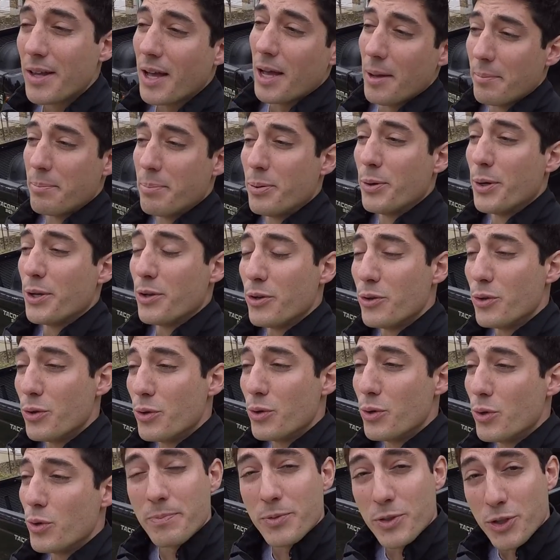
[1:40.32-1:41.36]
I put
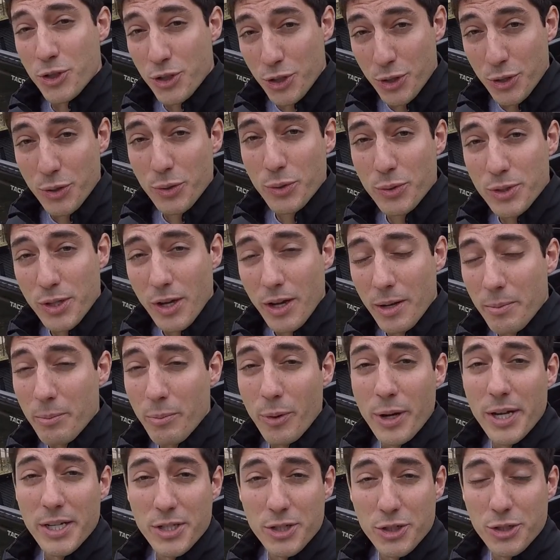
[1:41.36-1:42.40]
new shoes on,
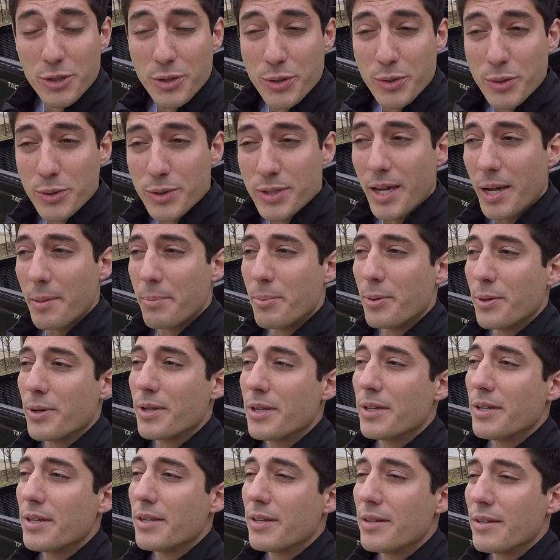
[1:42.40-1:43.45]
brake shoes. I put
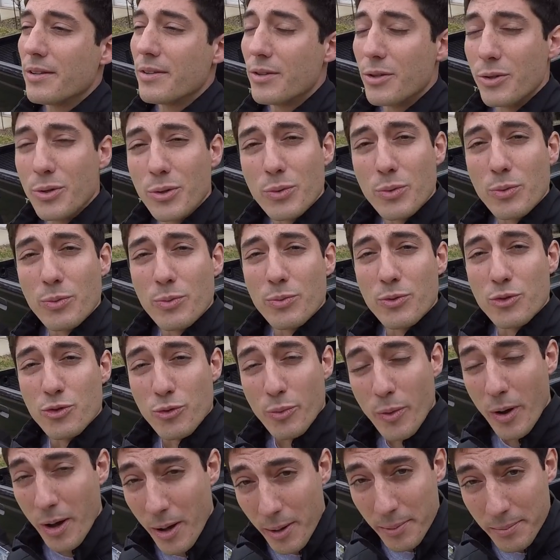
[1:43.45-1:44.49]
in new
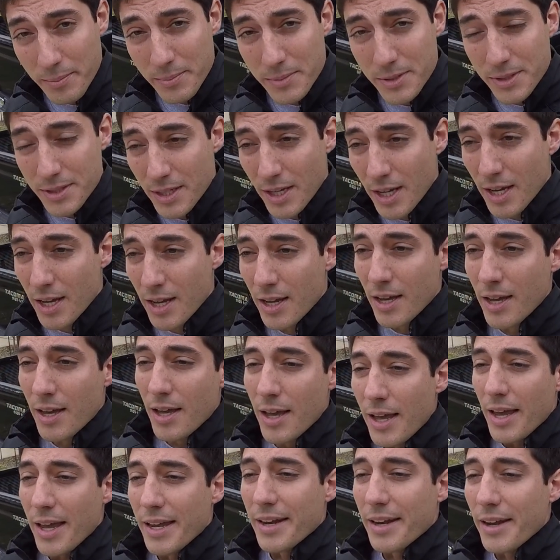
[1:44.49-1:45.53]
drums.
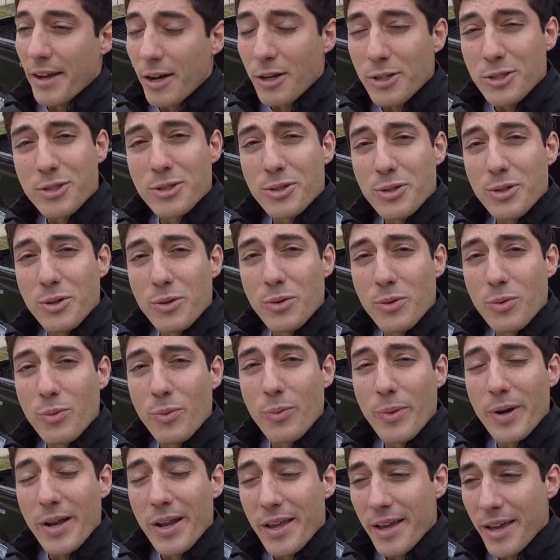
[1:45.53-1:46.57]
And I also
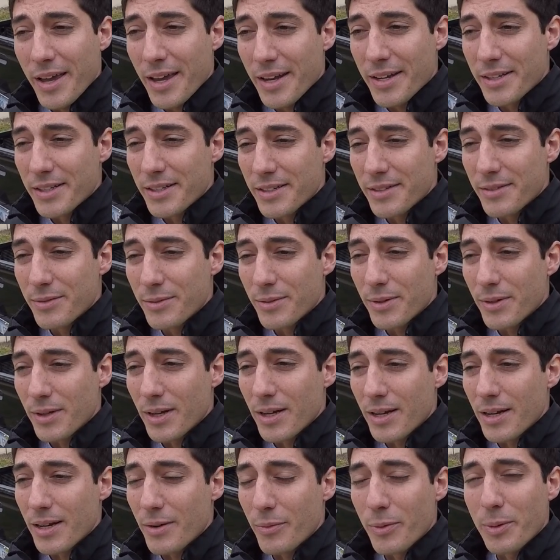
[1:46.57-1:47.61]
went ahead and
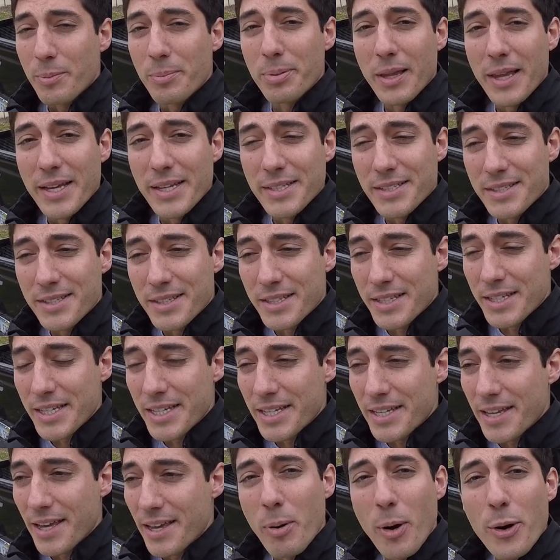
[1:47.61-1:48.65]
replaced the
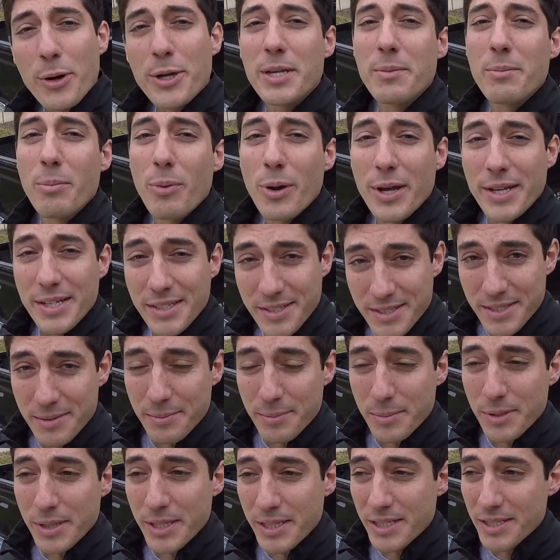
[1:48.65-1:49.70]
parking brake
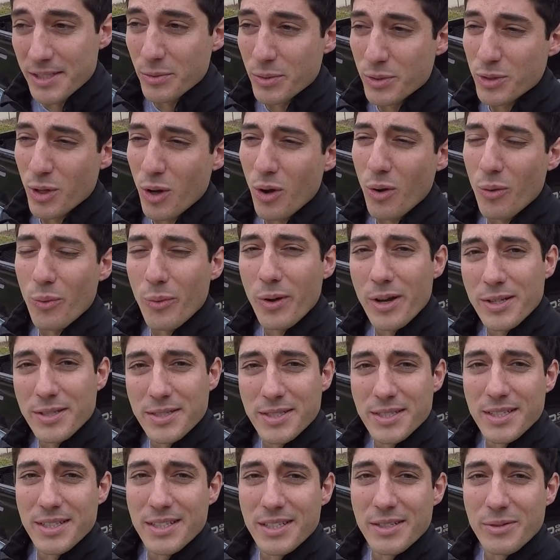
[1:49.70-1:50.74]
assembly because it was all
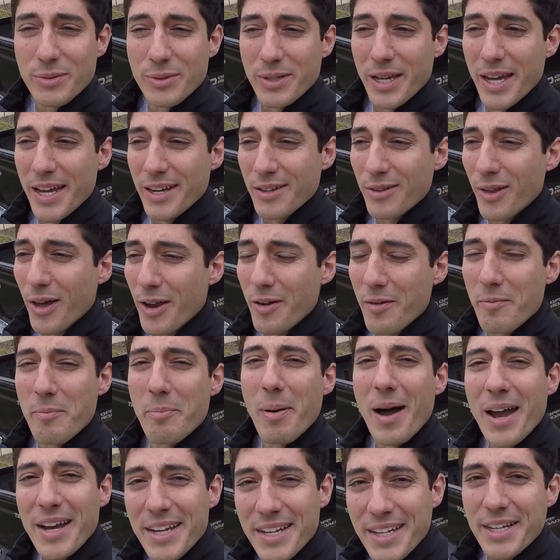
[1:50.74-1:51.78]
rusted and it had a lot of
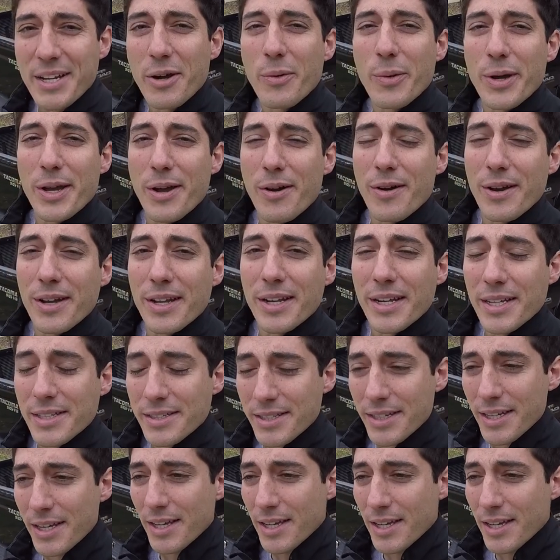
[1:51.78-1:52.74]
binding going on in it.